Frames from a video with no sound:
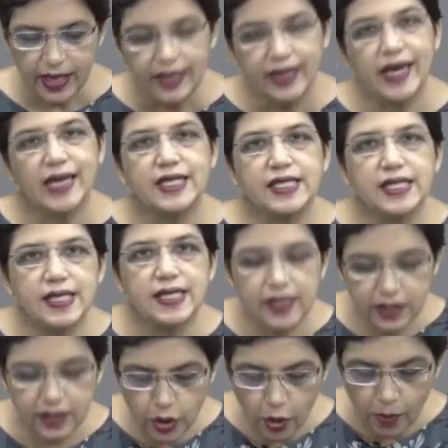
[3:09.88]
Next
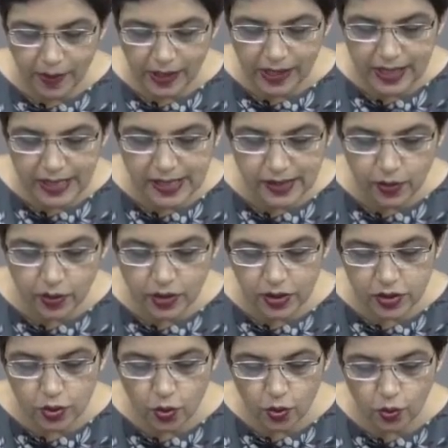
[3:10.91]
topic is,
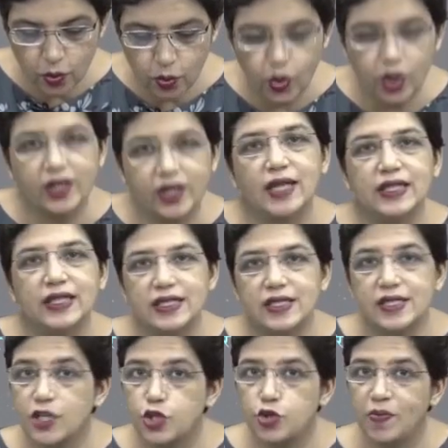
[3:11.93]
so what are
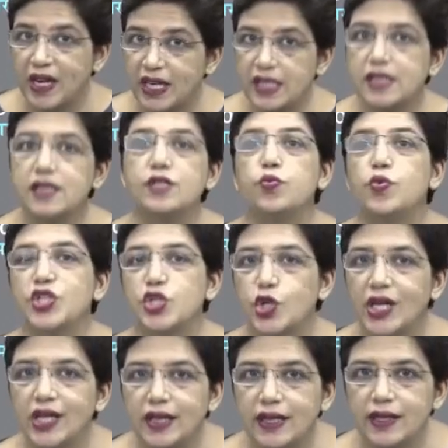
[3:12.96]
such medicines which
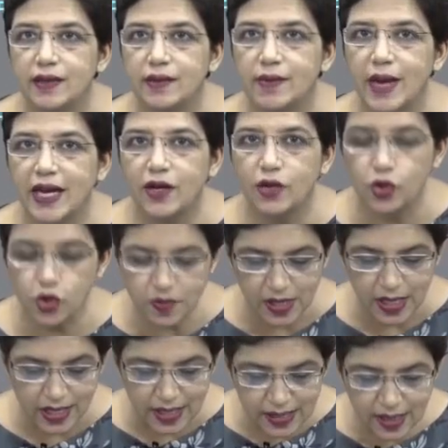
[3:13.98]
kill the microbes?
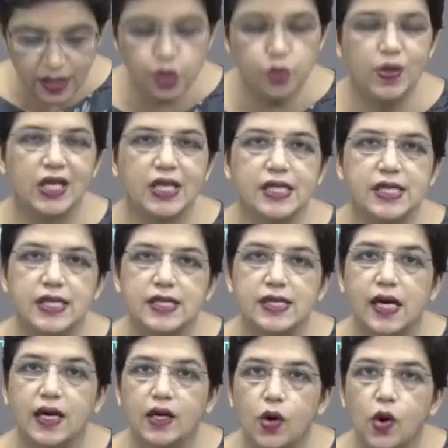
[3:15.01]
Such medicines
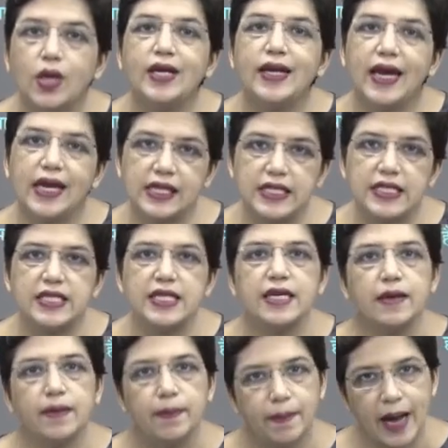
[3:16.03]
are called
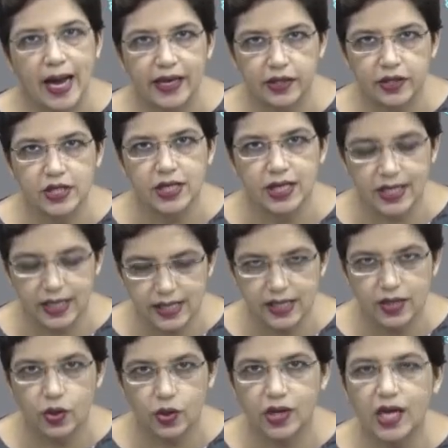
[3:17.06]
antibiotics.
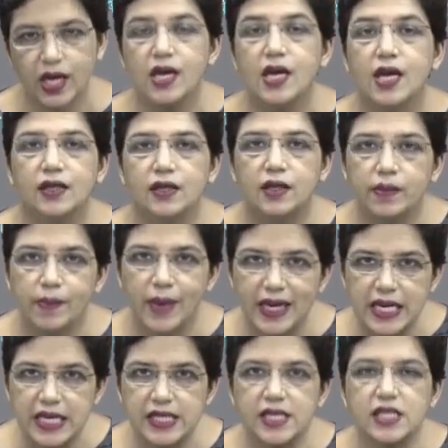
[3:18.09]
Okay, the
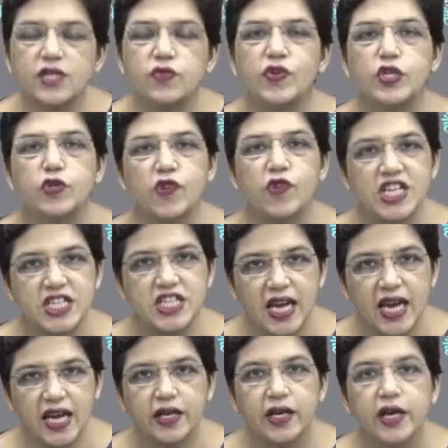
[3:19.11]
medicines which we
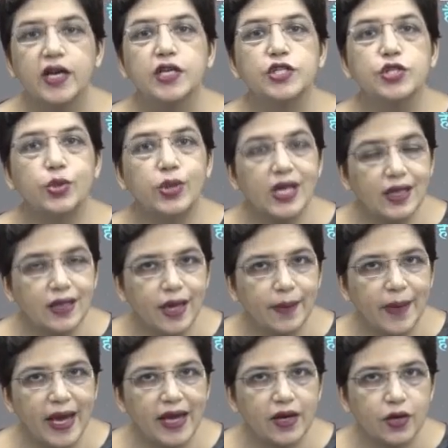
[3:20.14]
take to kill the
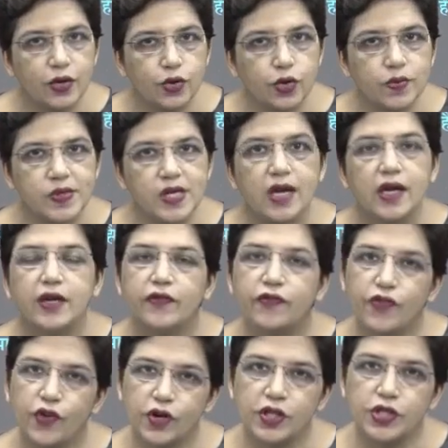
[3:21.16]
microbes
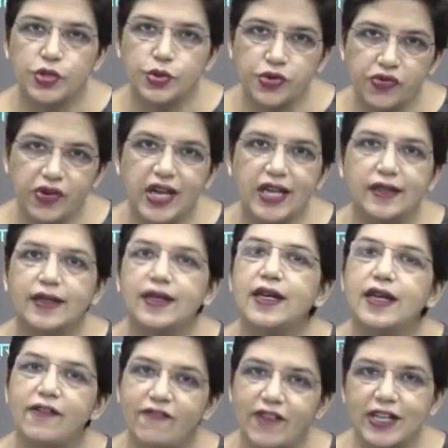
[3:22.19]
to treat the
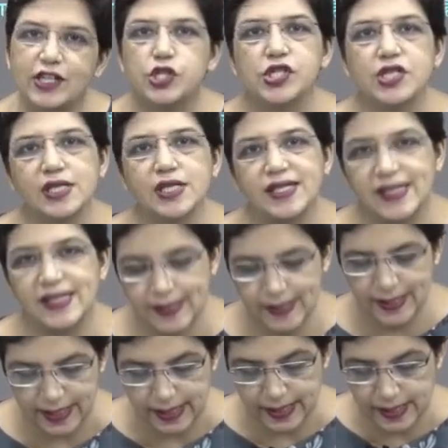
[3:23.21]
infectious
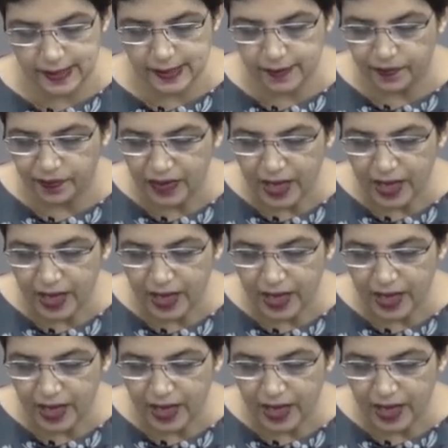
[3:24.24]
diseases.